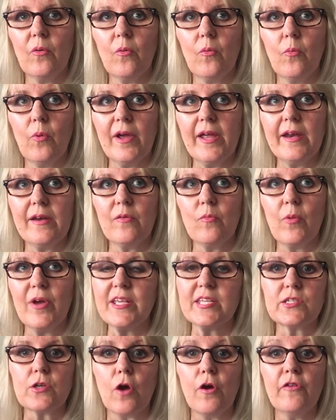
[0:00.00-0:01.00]

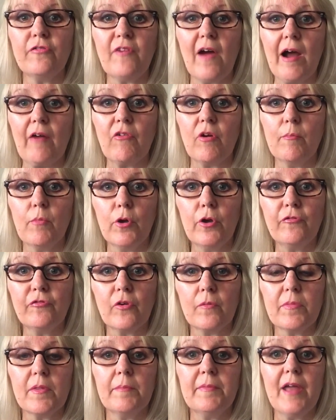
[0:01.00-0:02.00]
we're so far removed
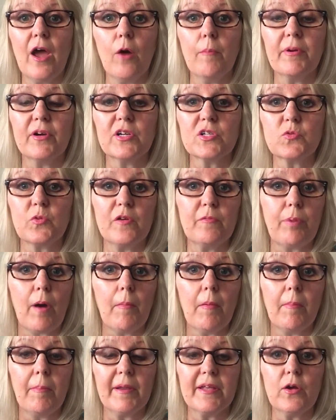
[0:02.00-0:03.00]
from them now, because we've
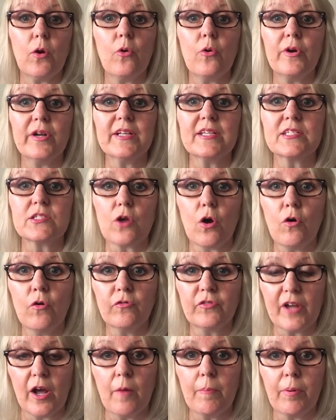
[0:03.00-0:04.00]
probably already
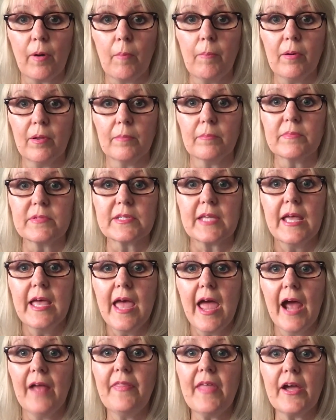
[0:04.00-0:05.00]
solved our problems.
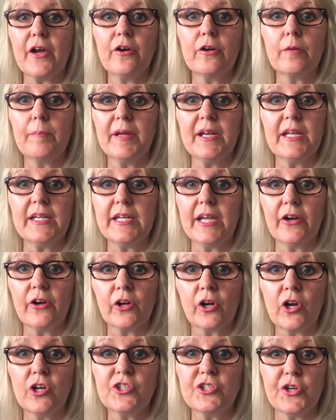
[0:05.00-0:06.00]
And that could have been a year
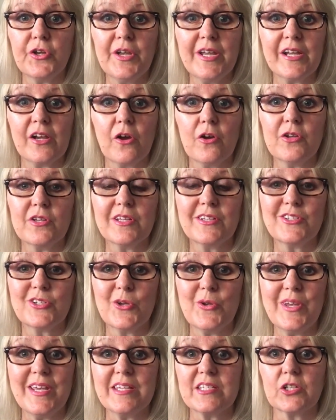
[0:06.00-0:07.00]
ago, 2
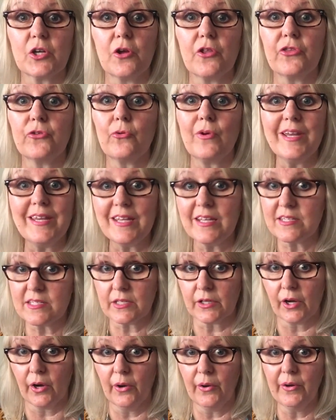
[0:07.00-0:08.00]
years ago, 3 years
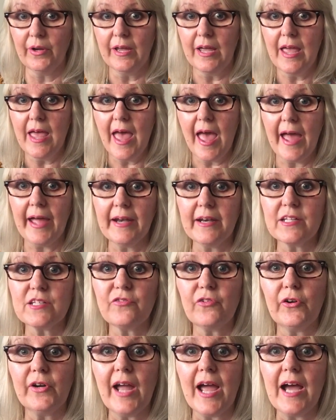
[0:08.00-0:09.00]
ago. And it's
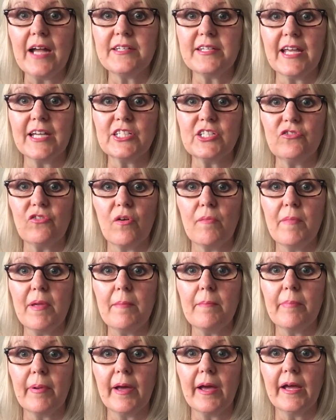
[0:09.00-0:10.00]
very hard to actually
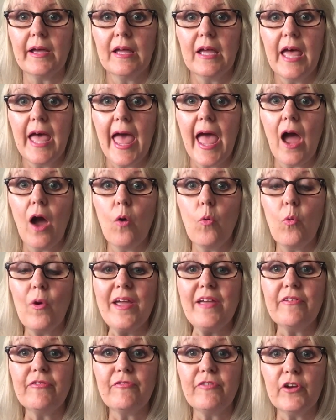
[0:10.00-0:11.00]
remember how
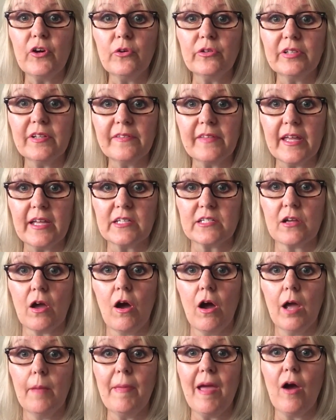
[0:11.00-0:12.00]
we felt at that
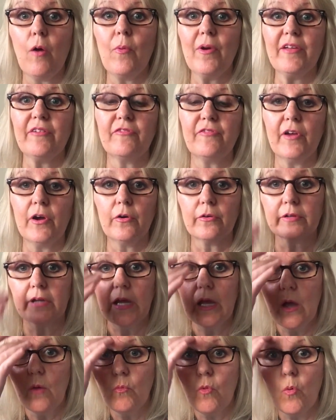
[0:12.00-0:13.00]
time, how we felt
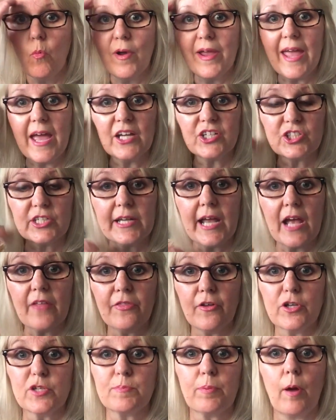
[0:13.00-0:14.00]
when we actually
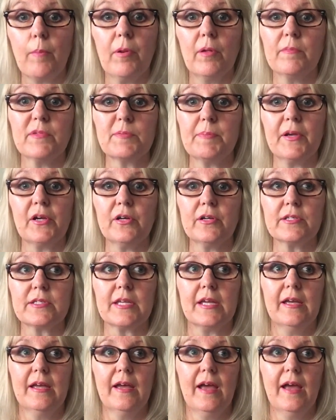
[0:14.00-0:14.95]
had those problems, because